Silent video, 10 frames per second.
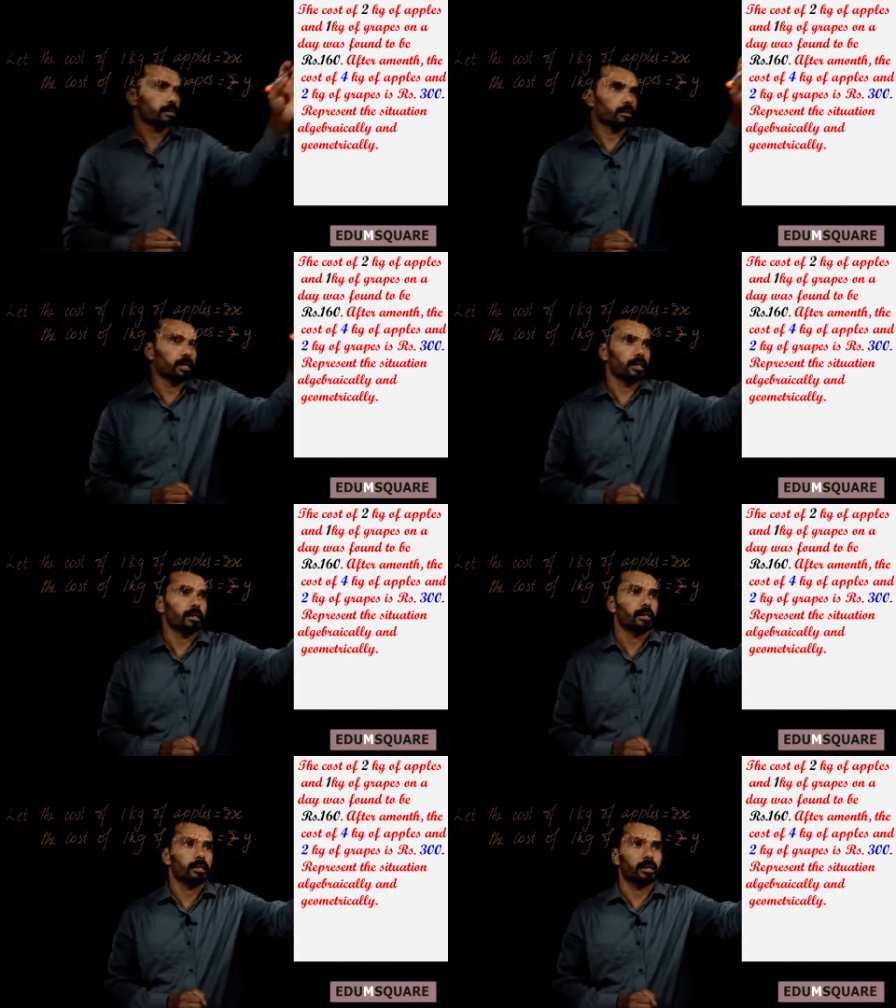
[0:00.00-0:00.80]

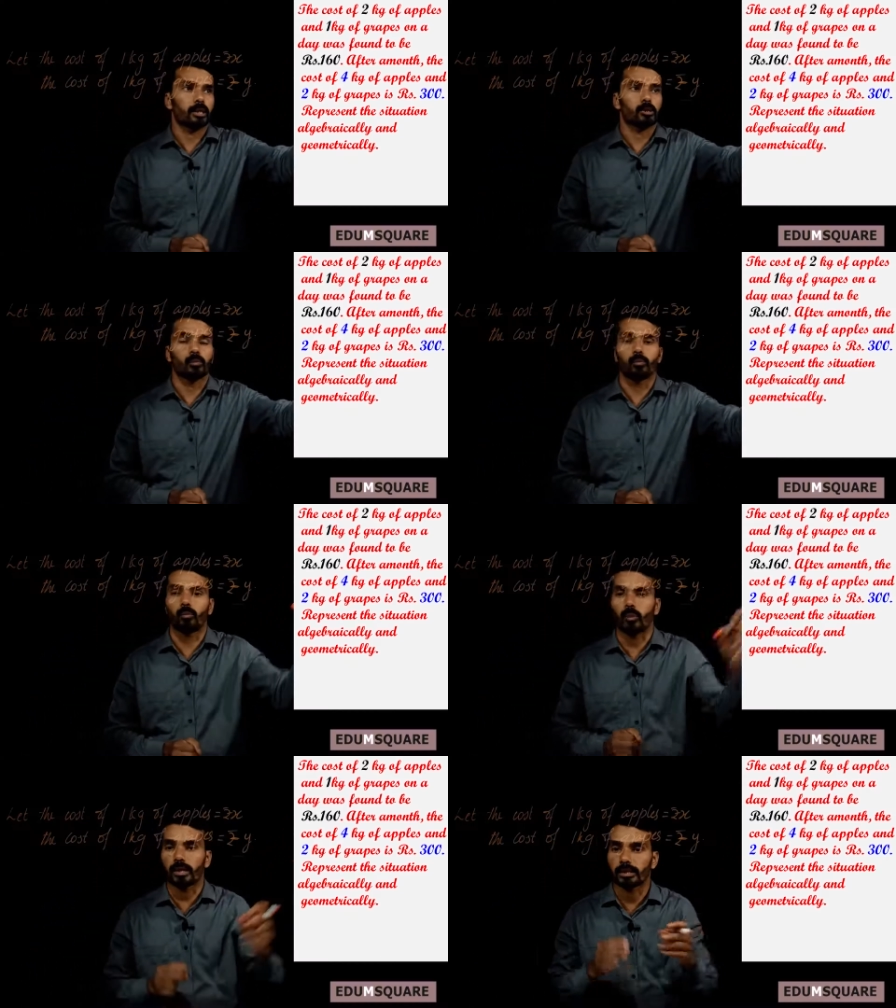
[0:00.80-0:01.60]
then here
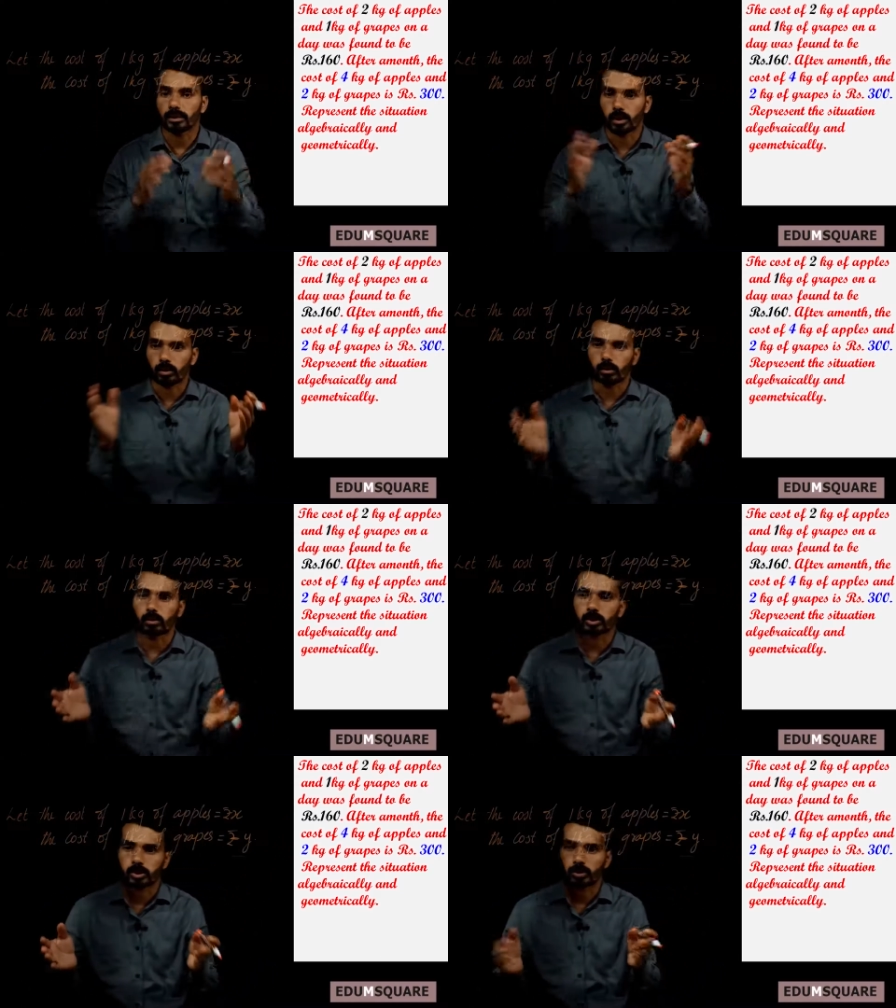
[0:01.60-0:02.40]
what is the
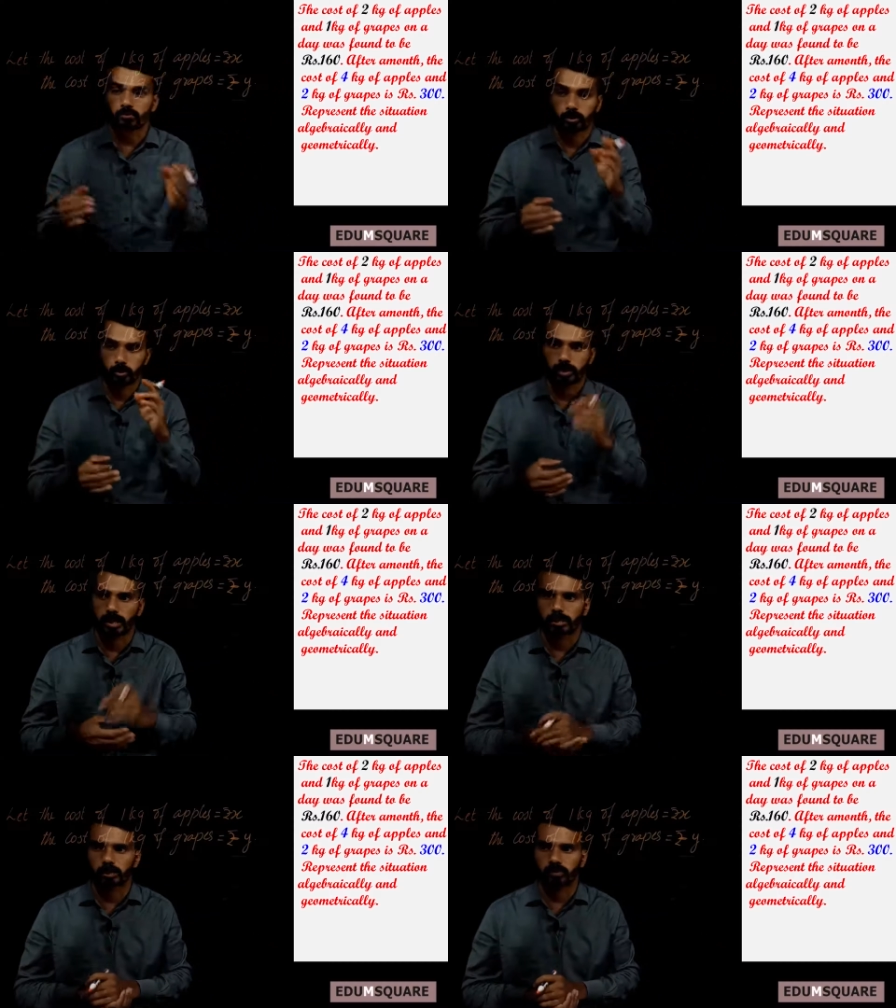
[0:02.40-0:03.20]
cost of 2
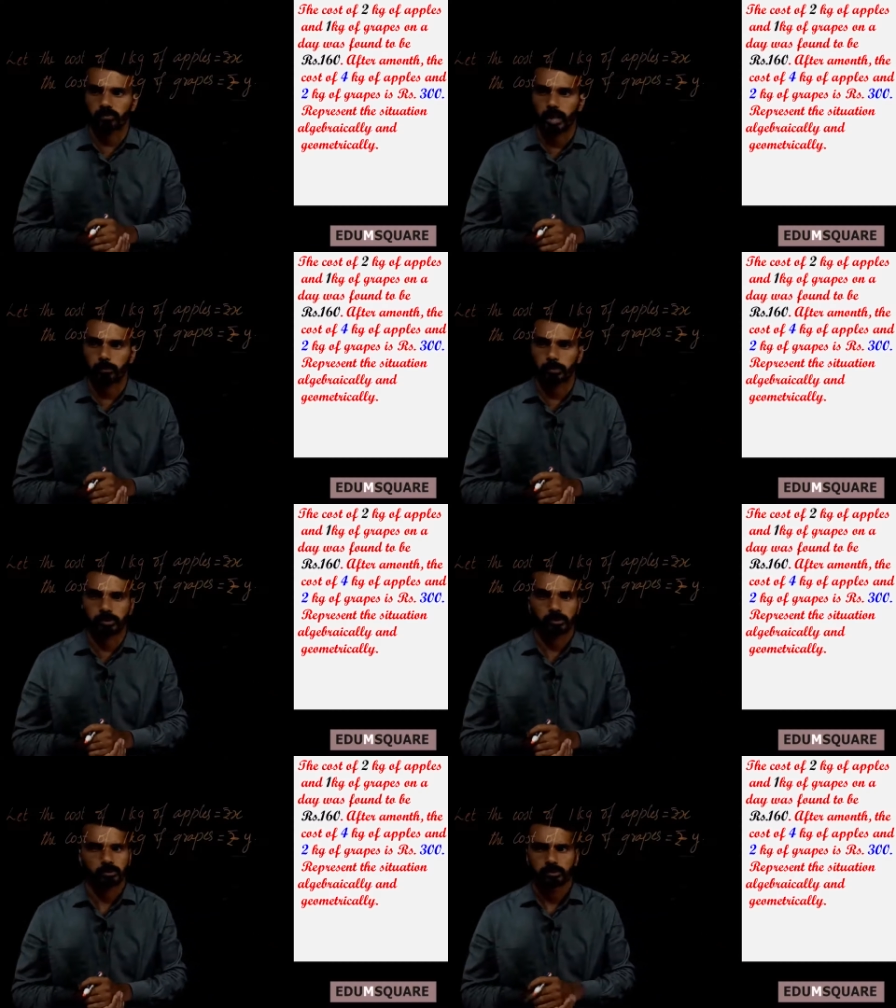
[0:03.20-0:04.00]
kg of apples?